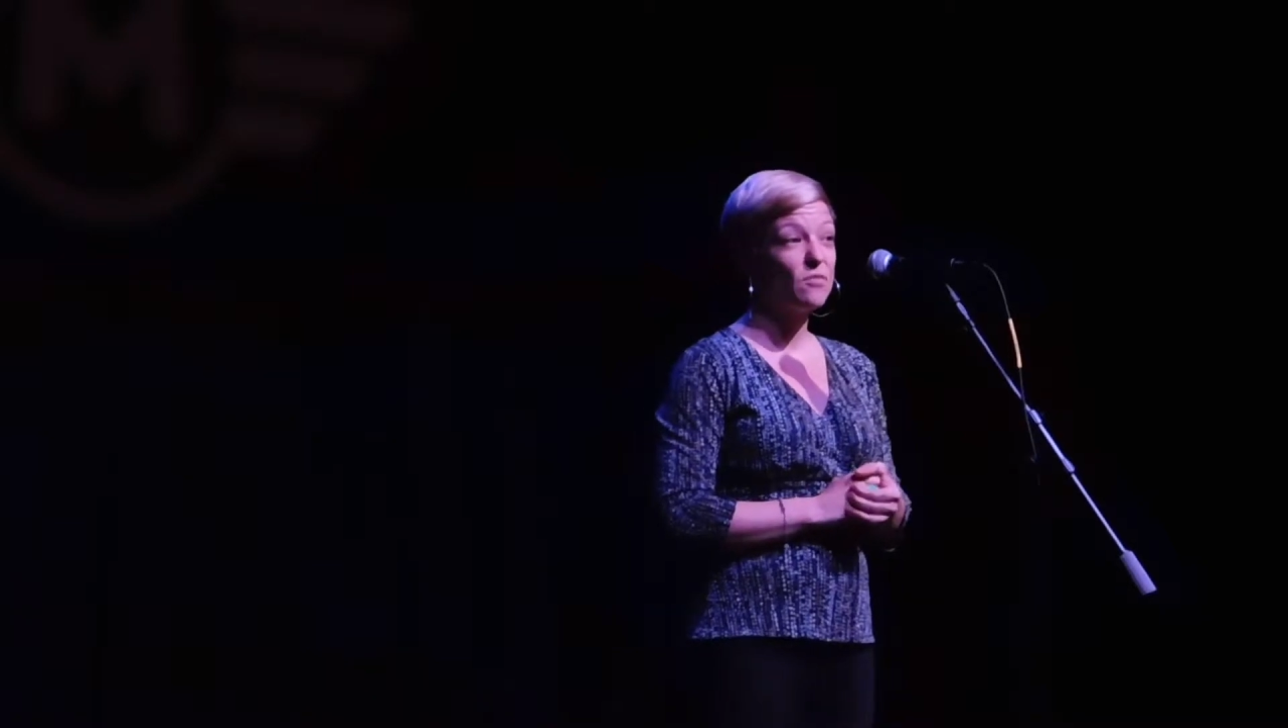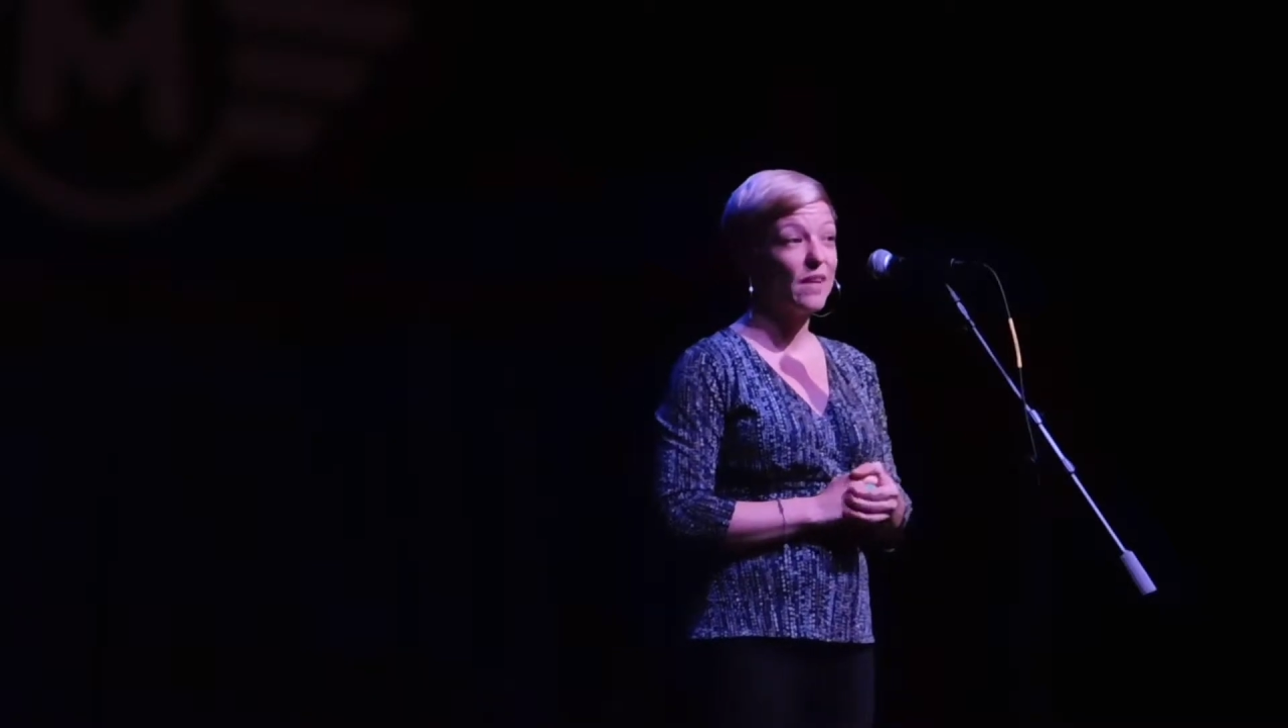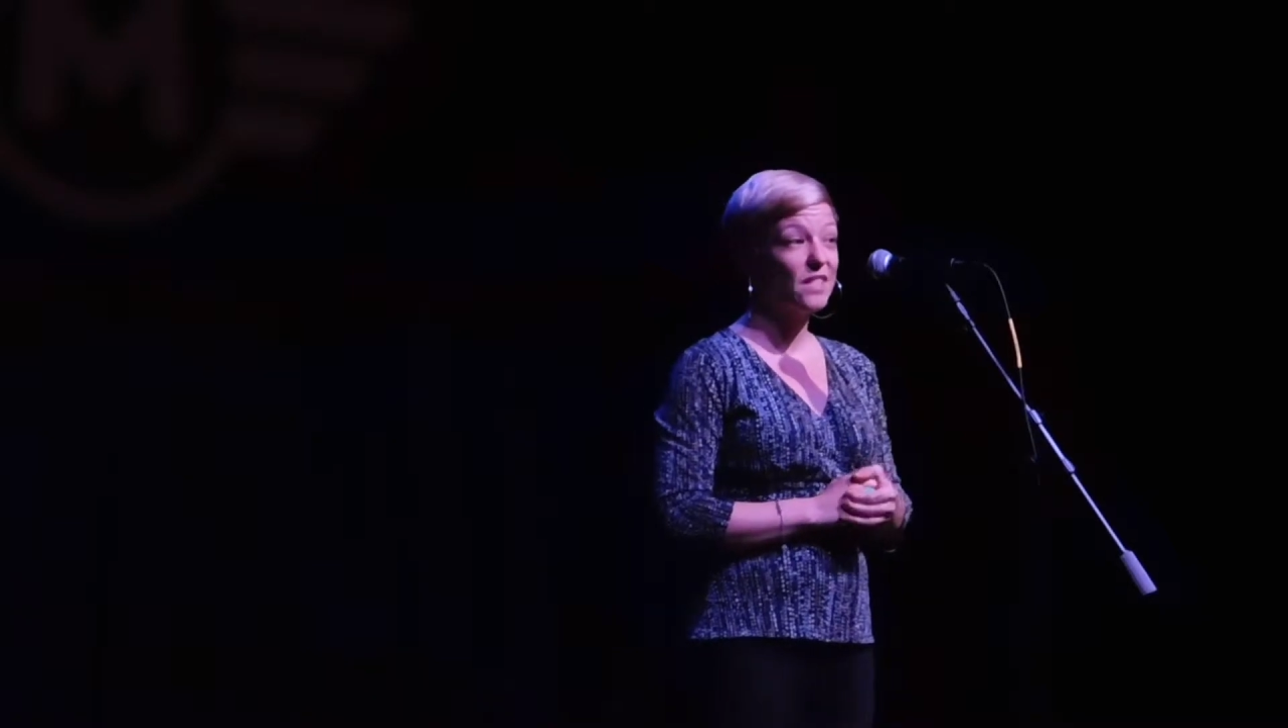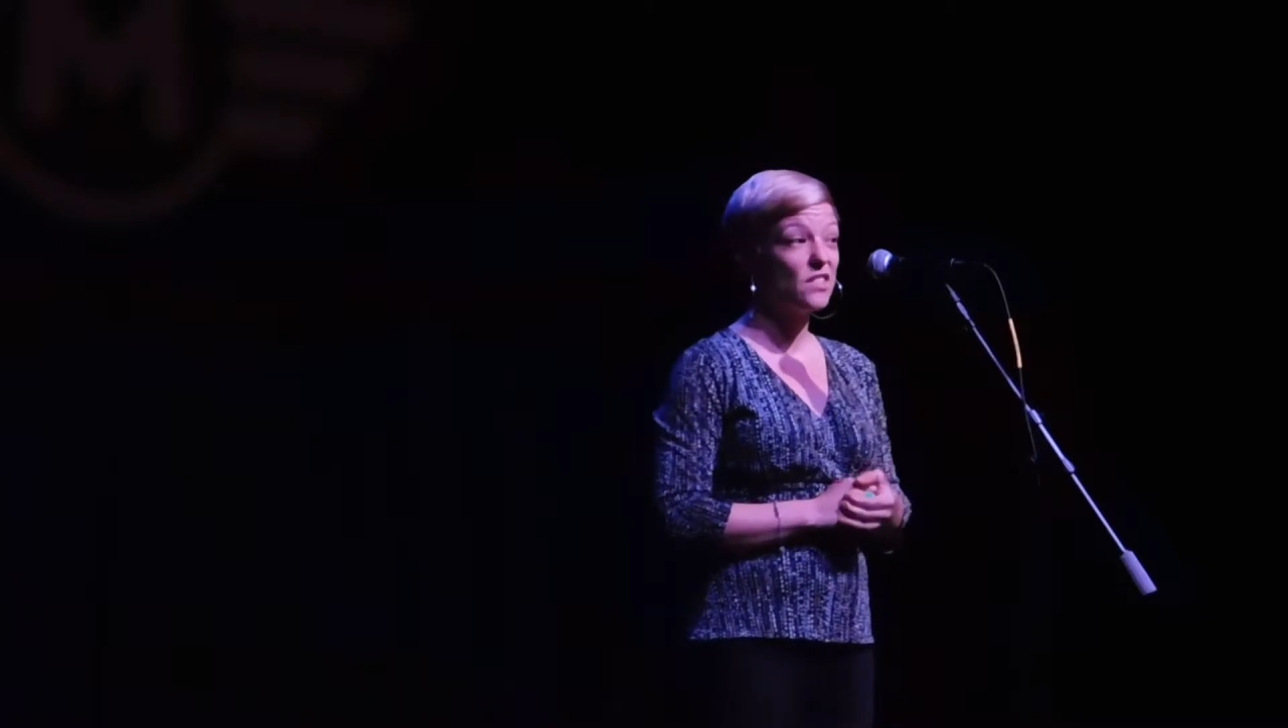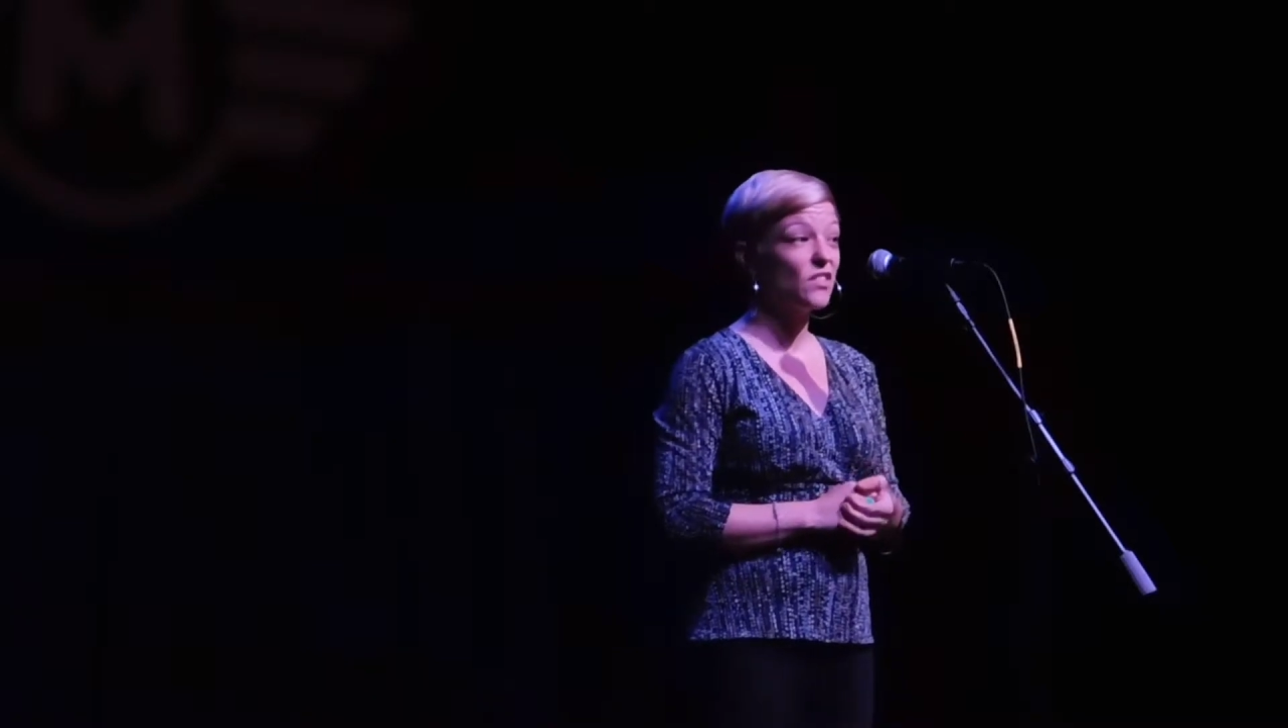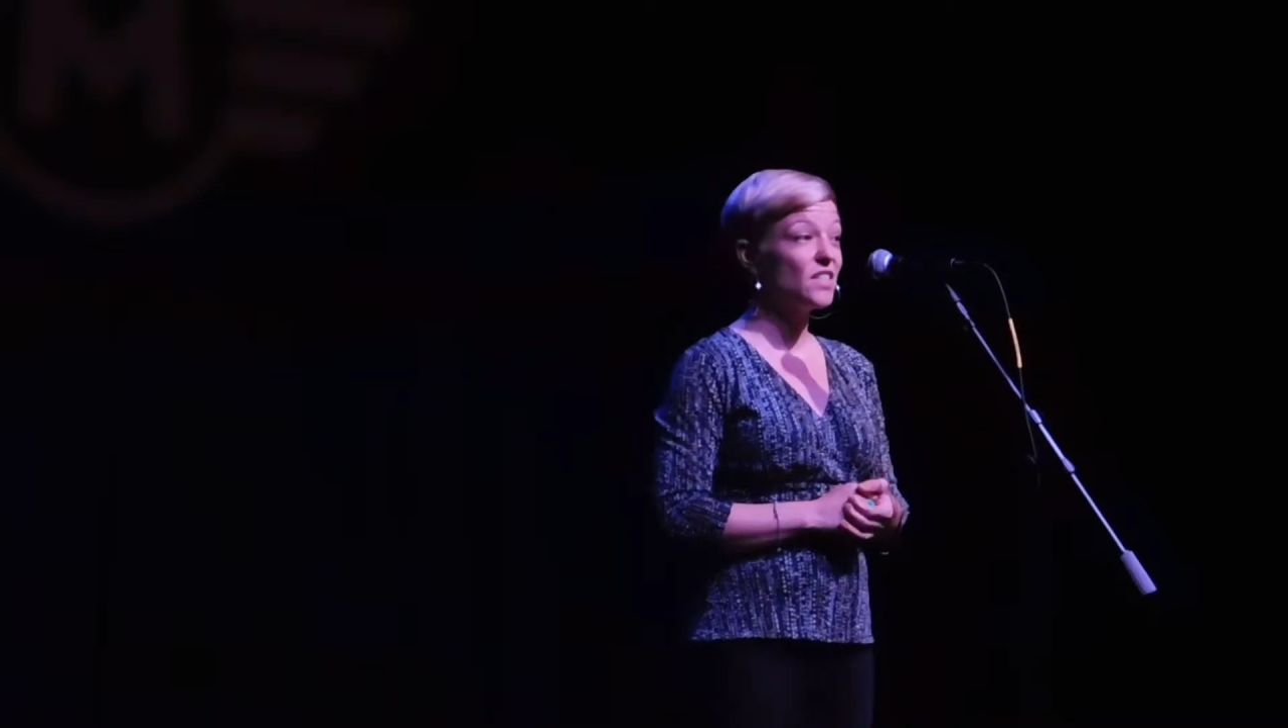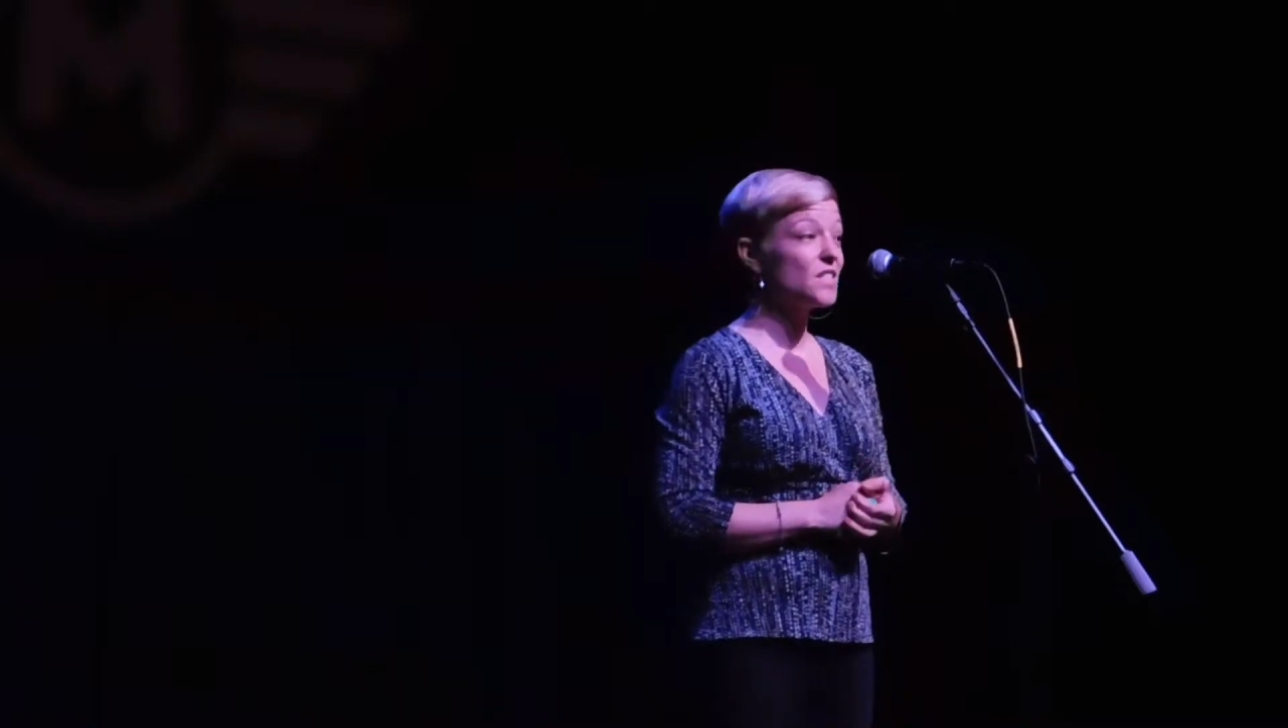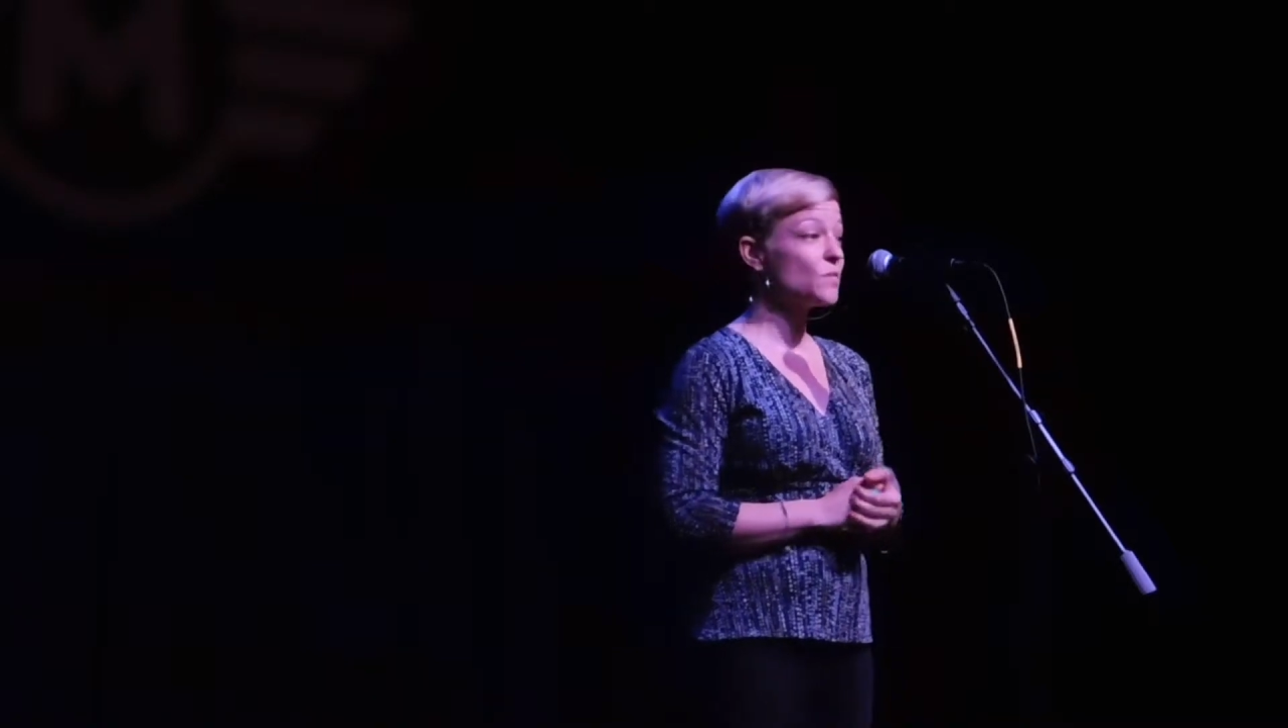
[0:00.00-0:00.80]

med students